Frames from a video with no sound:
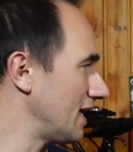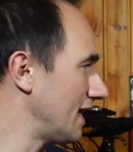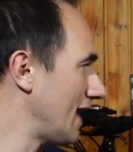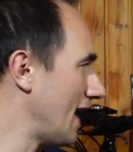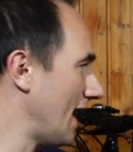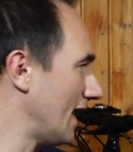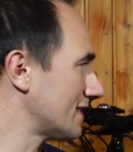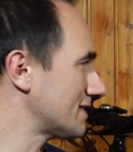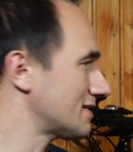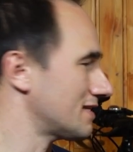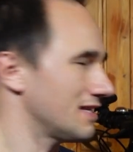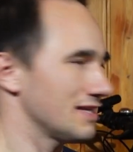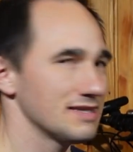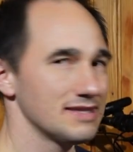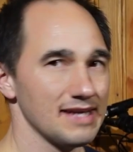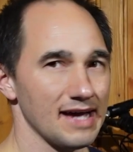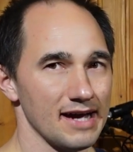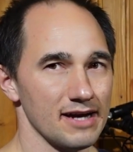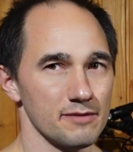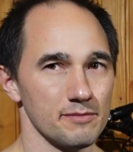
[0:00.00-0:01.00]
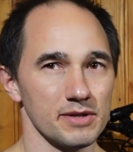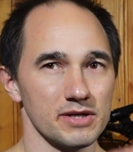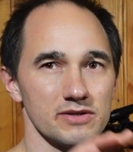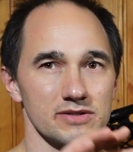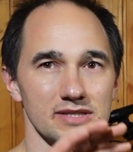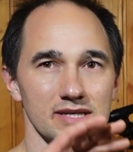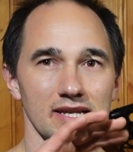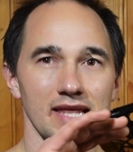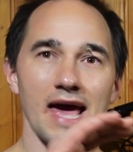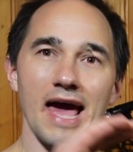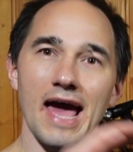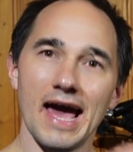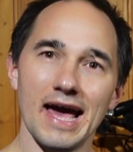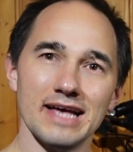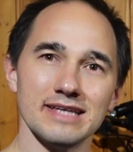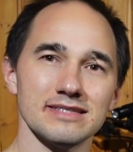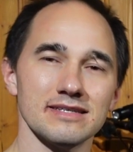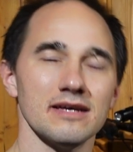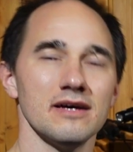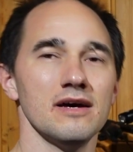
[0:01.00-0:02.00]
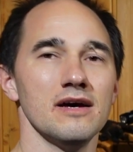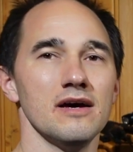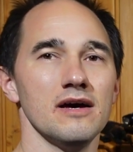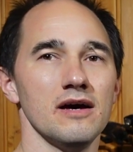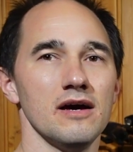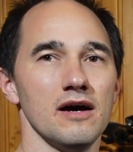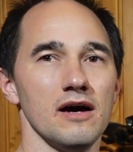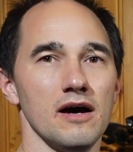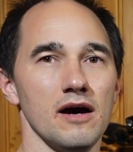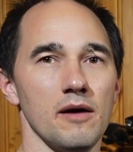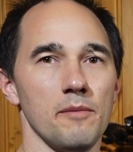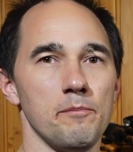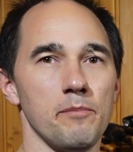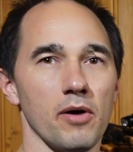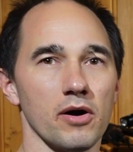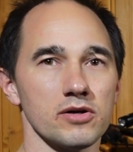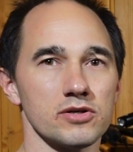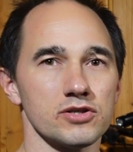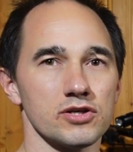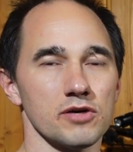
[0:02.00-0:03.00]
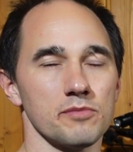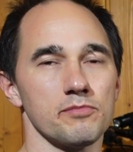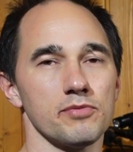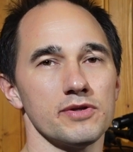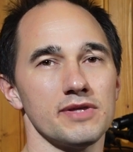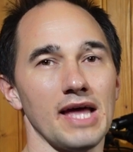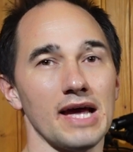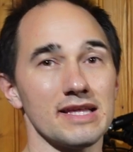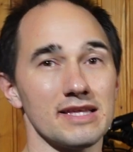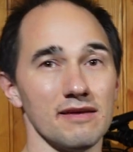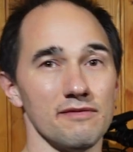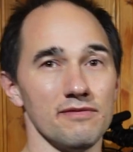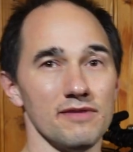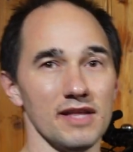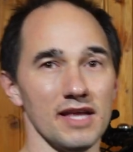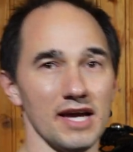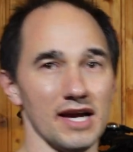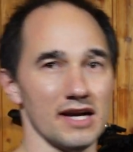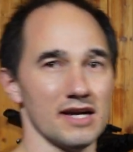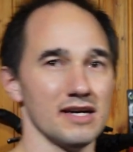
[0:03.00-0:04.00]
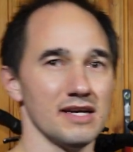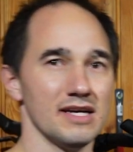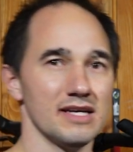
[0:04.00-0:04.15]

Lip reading: an excellent tire because it has a puncture protective layer.